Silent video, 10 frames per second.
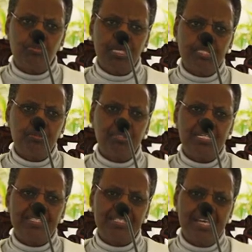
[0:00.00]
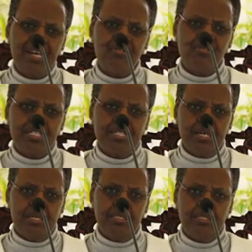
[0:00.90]
met me at every
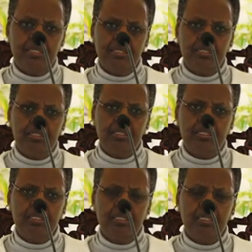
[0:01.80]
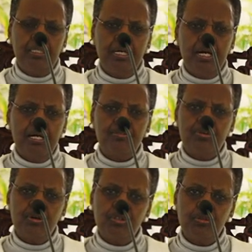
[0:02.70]
turn. I
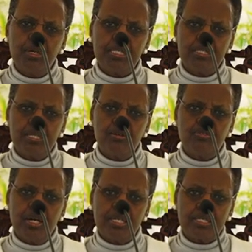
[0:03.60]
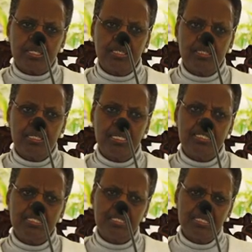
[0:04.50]
found myself asking,
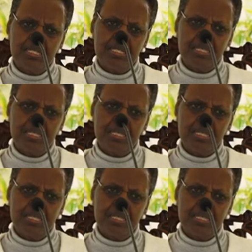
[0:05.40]
is this